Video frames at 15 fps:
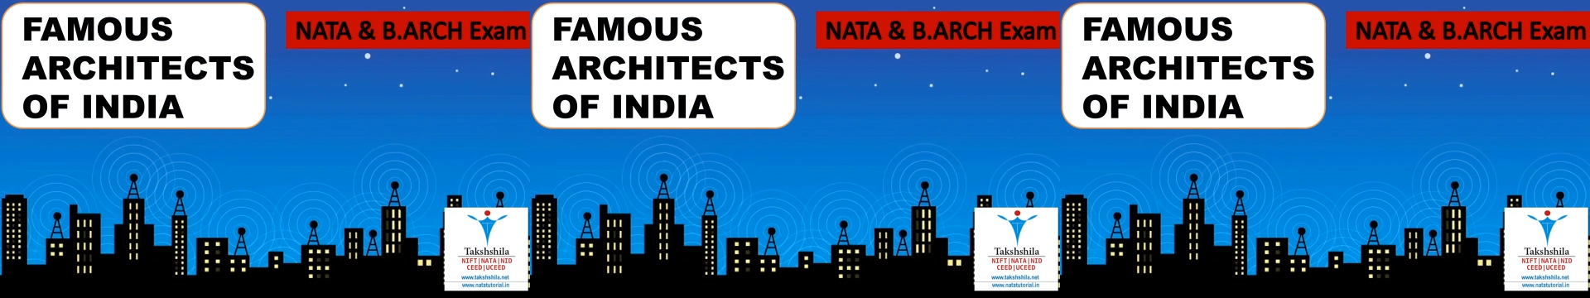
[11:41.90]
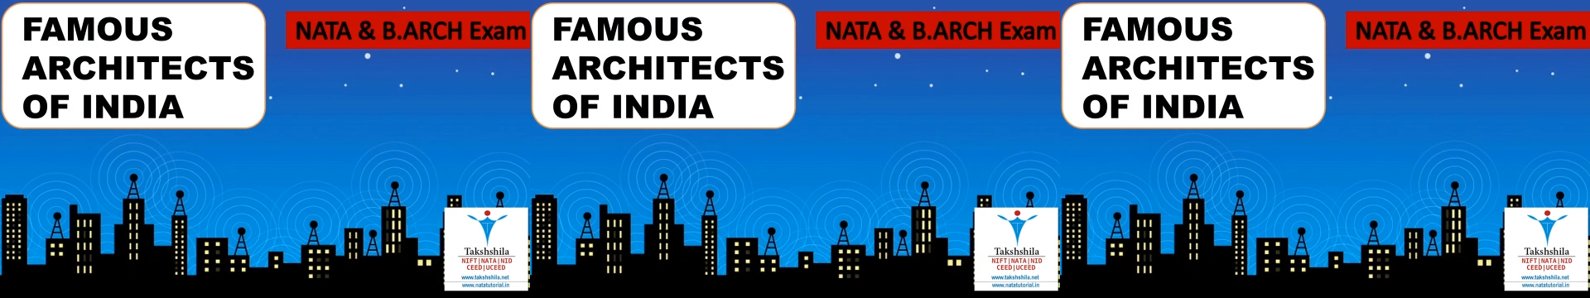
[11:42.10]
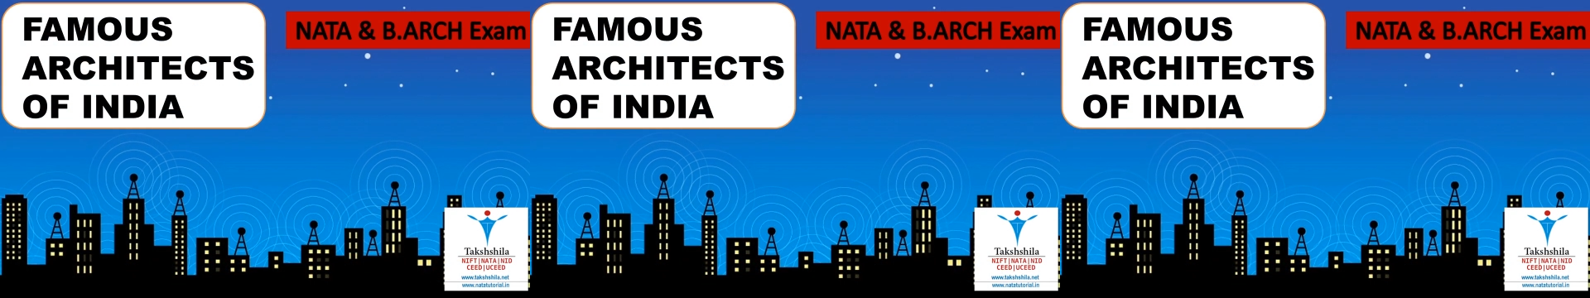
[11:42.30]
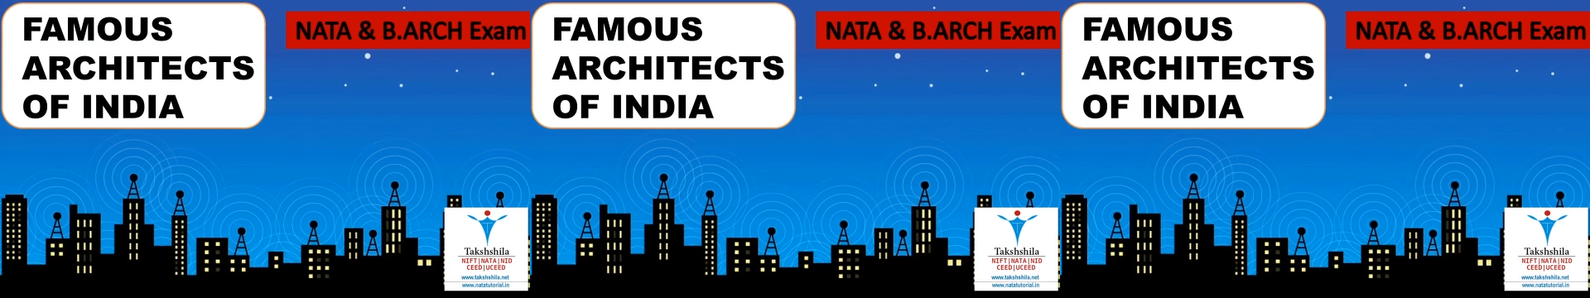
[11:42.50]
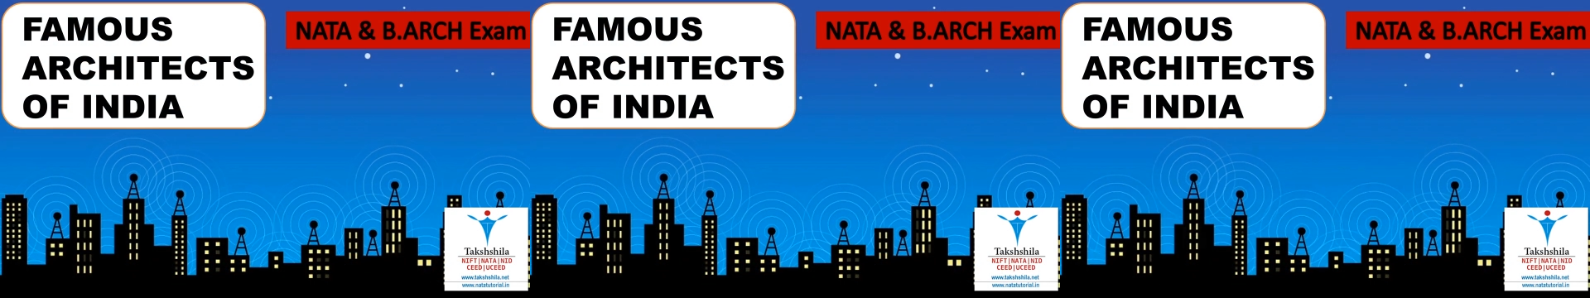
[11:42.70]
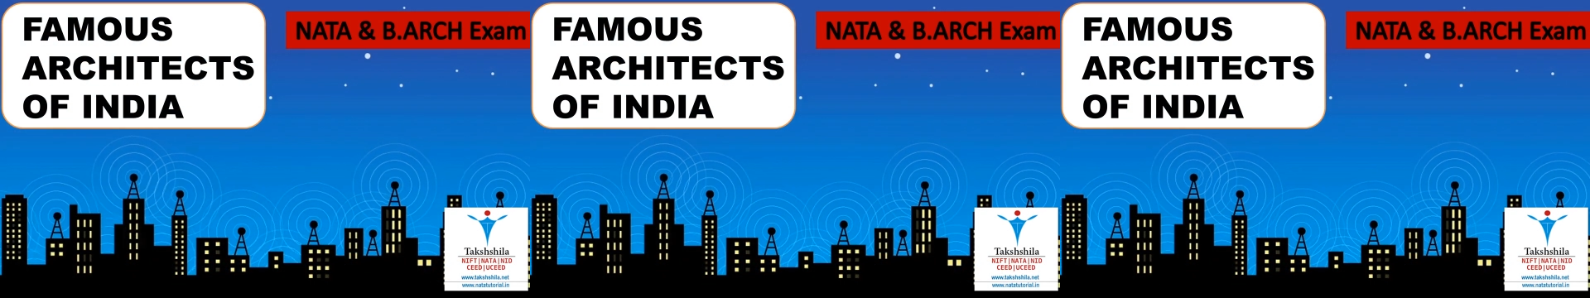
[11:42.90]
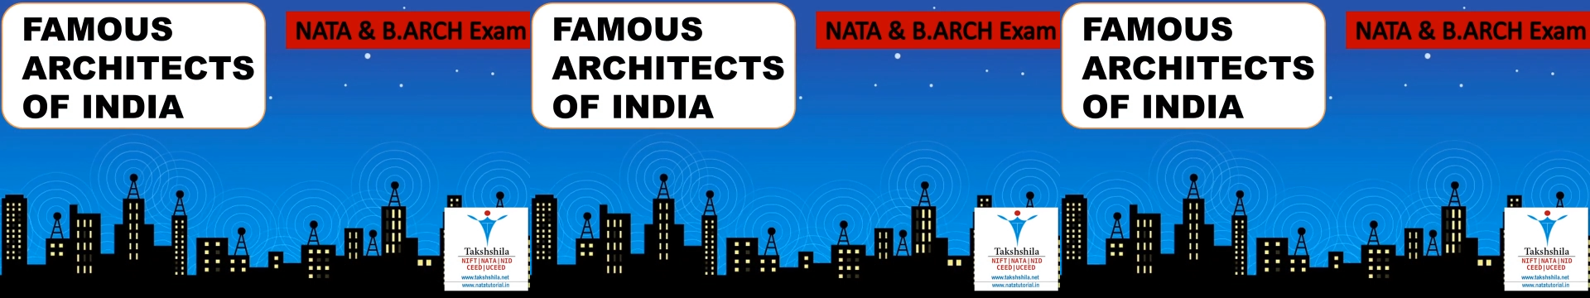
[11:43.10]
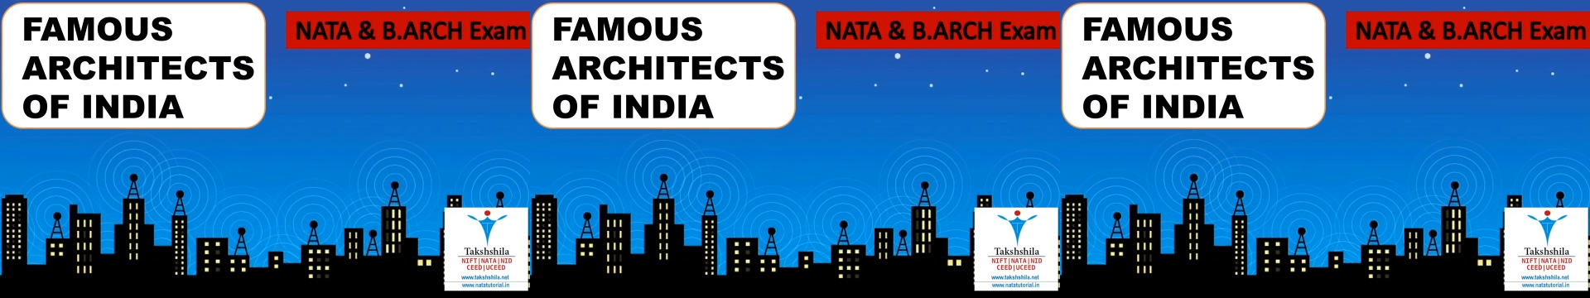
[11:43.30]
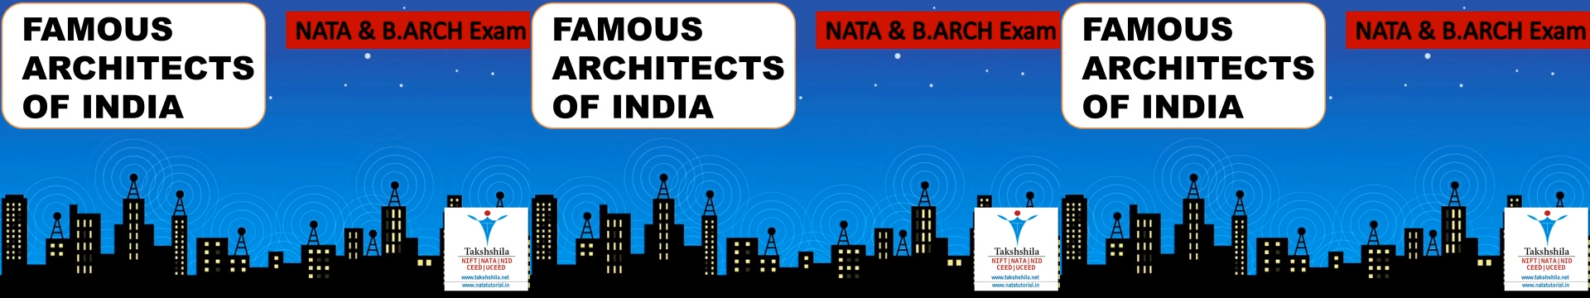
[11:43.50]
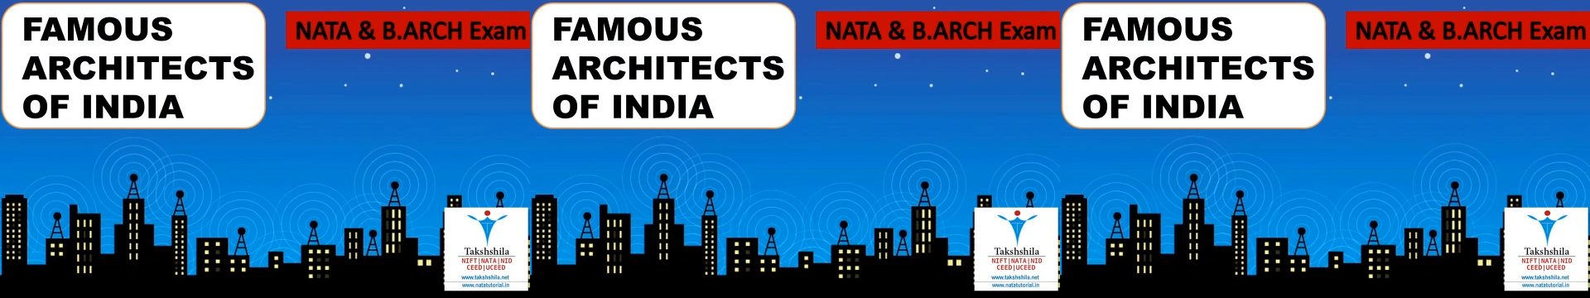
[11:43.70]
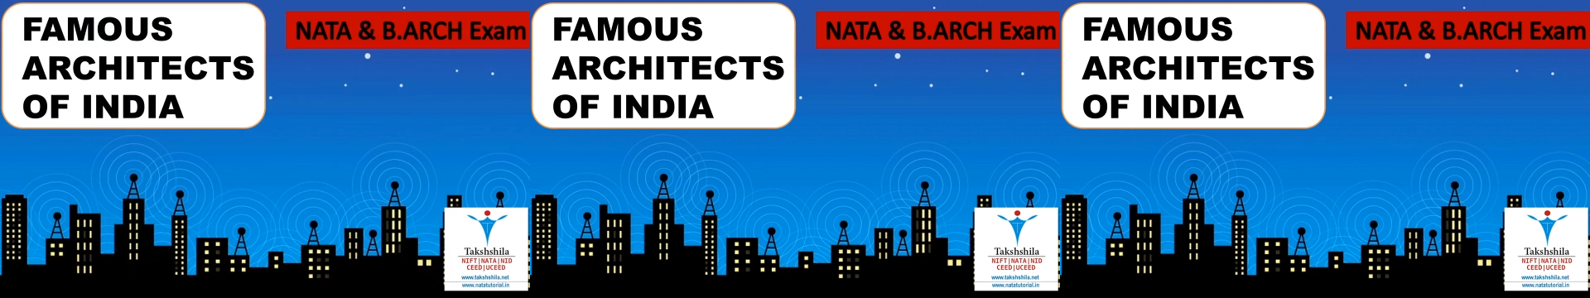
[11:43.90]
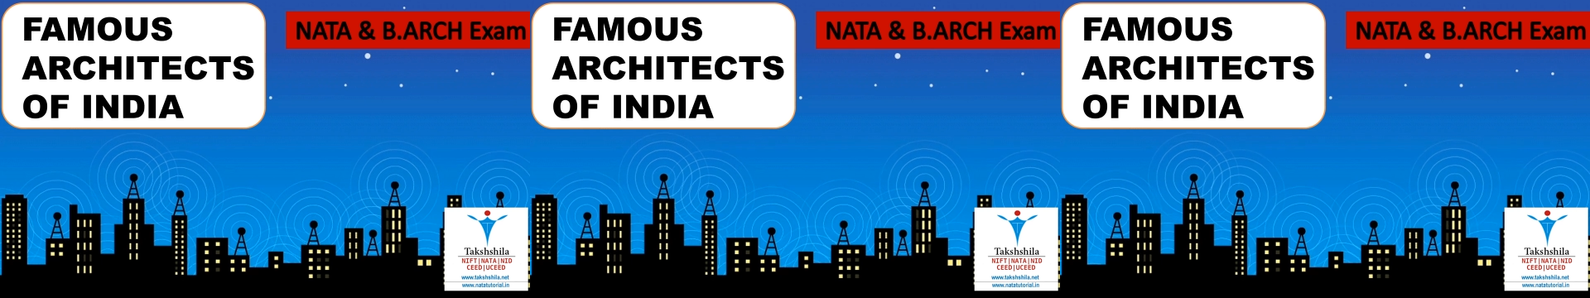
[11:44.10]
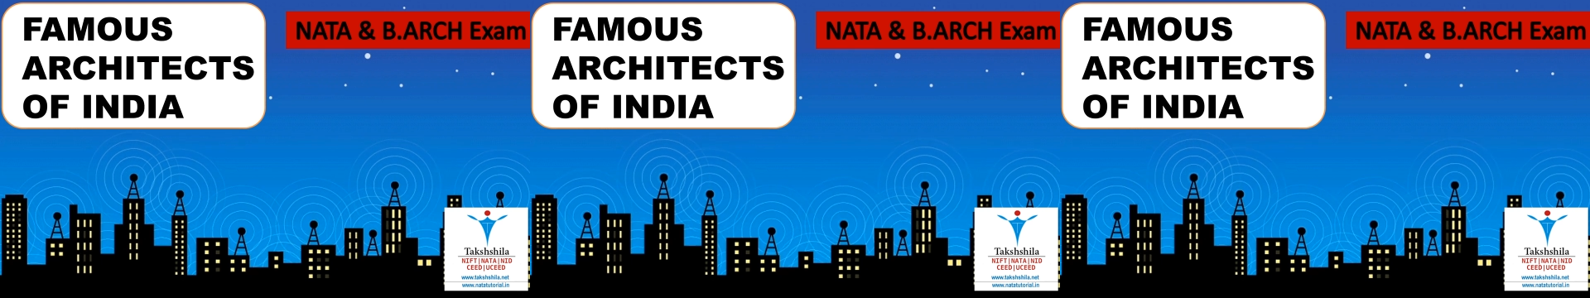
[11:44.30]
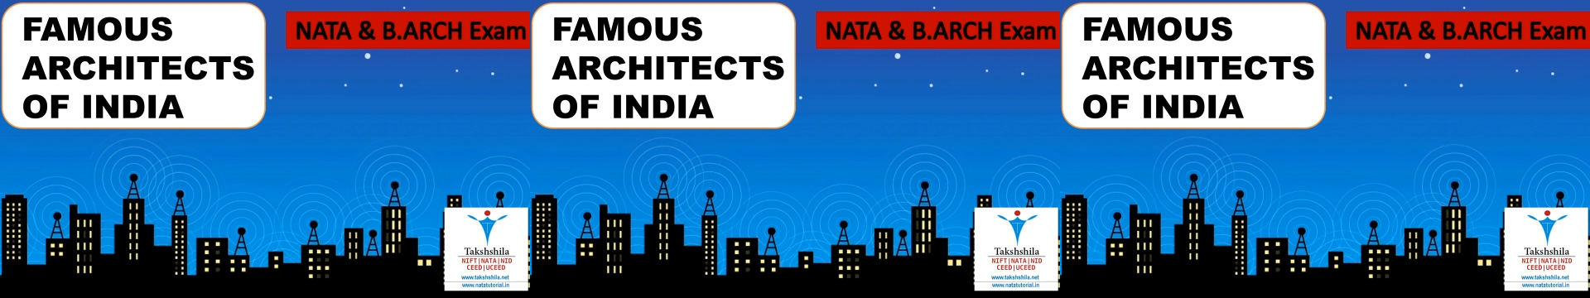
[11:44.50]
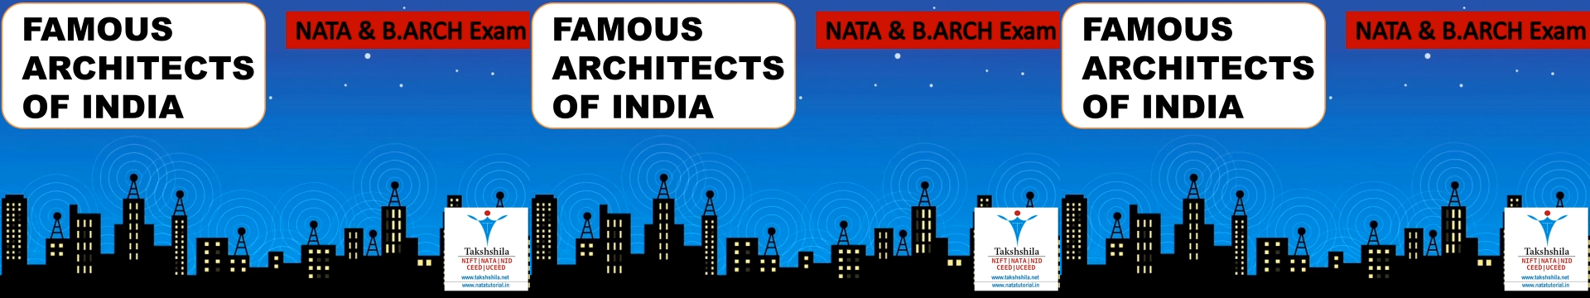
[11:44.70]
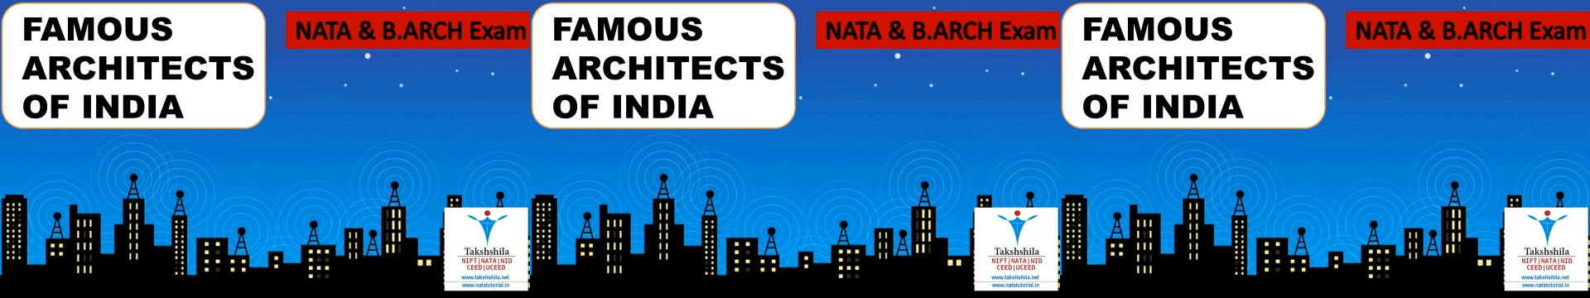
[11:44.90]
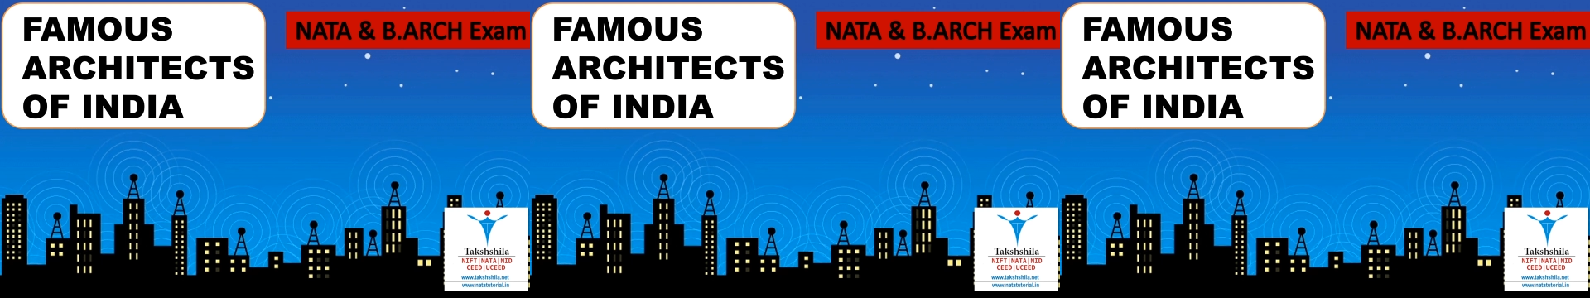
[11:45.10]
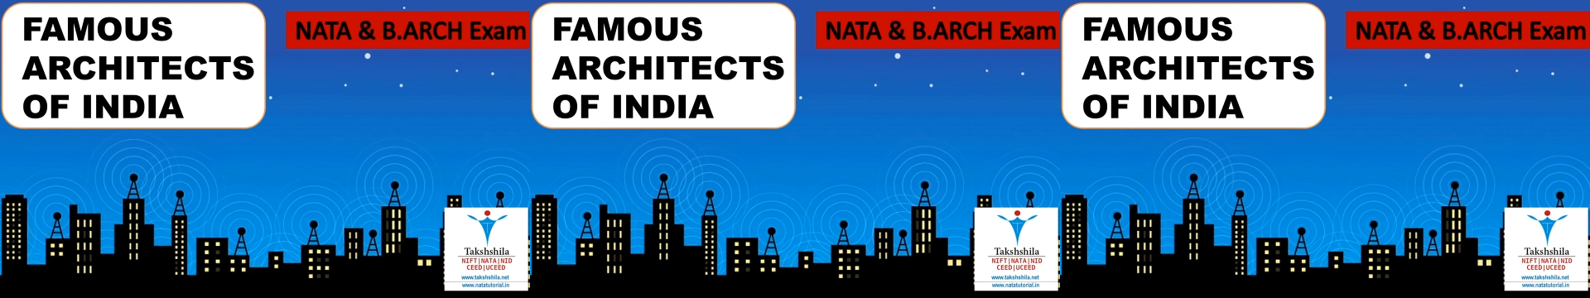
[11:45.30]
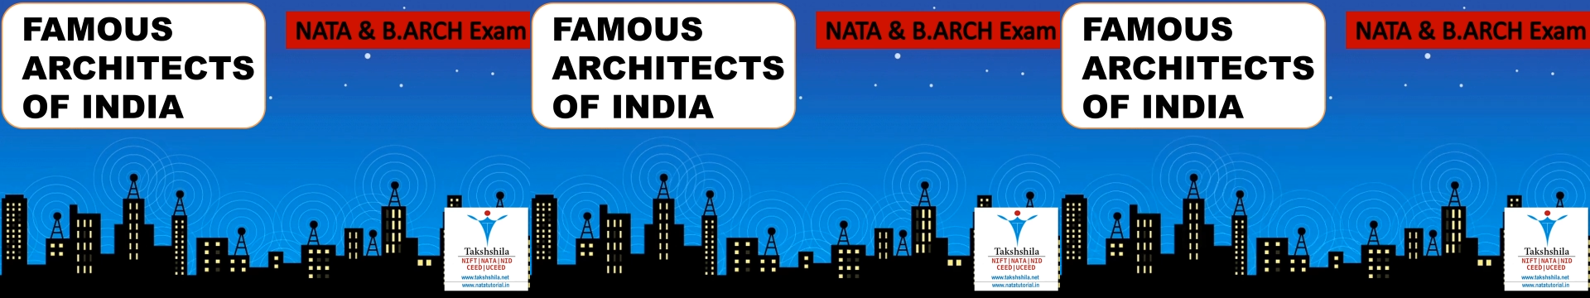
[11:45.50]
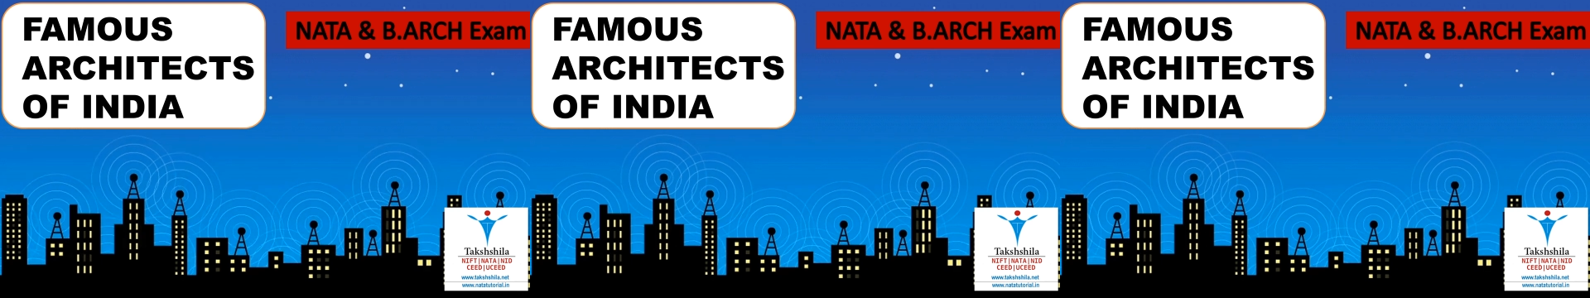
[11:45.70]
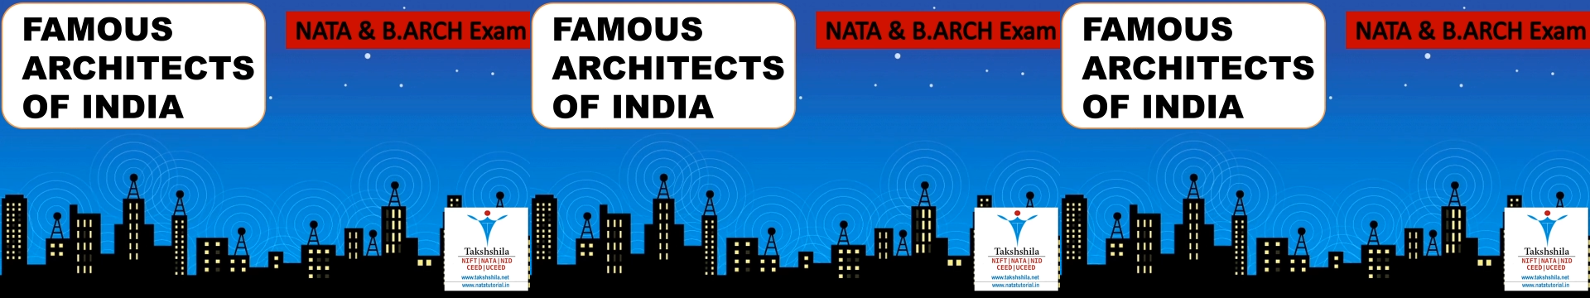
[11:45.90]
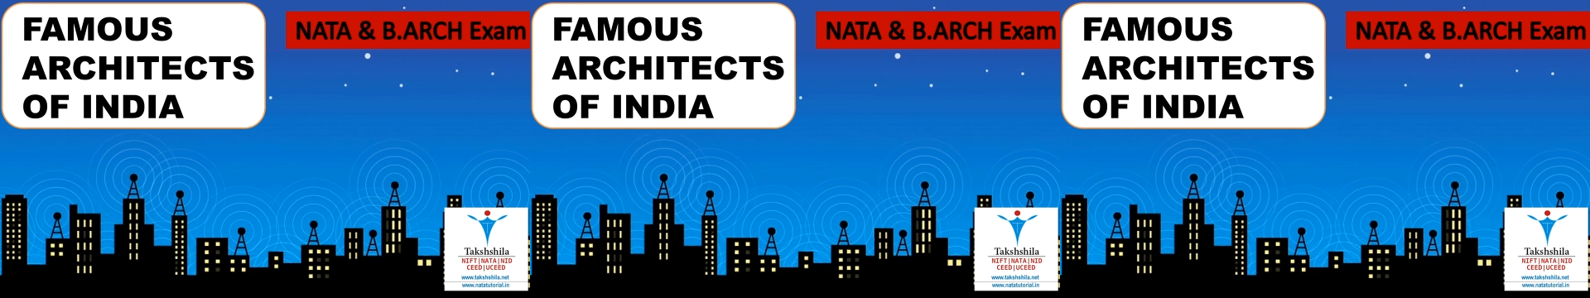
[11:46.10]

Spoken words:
No face is visible, so there are no lips to read.